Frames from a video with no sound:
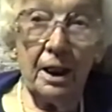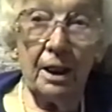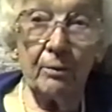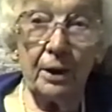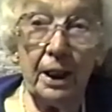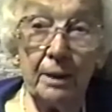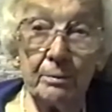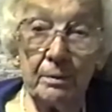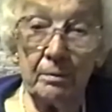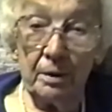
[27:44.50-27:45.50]
and we had
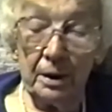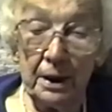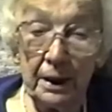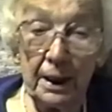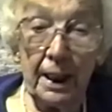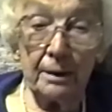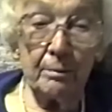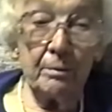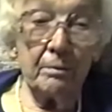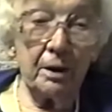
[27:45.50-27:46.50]
any
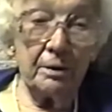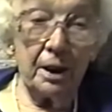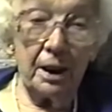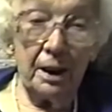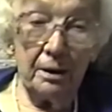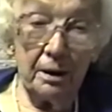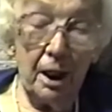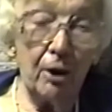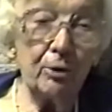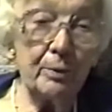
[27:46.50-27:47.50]
kind of the
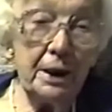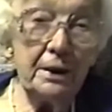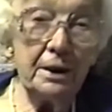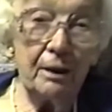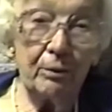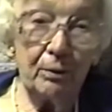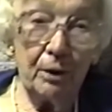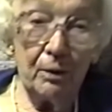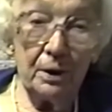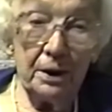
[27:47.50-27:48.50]
hog meat that we
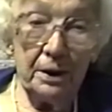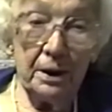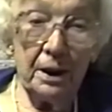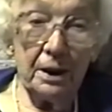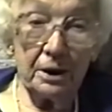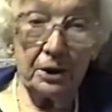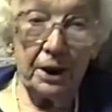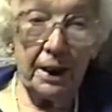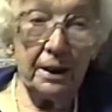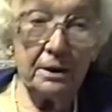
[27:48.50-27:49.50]
wanted to
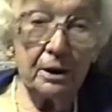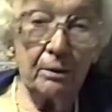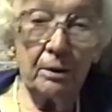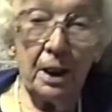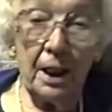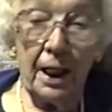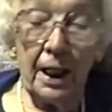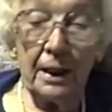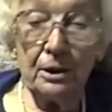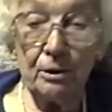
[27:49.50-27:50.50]
take. So
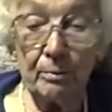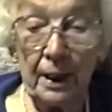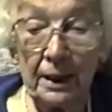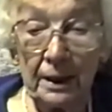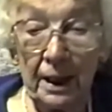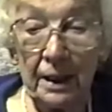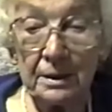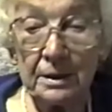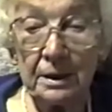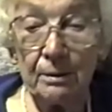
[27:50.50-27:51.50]
I look back now
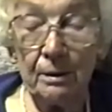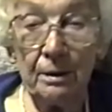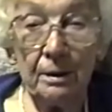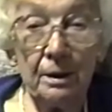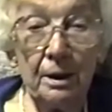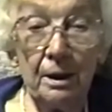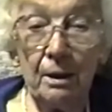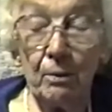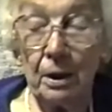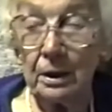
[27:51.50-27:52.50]
and see
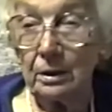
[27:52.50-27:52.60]
what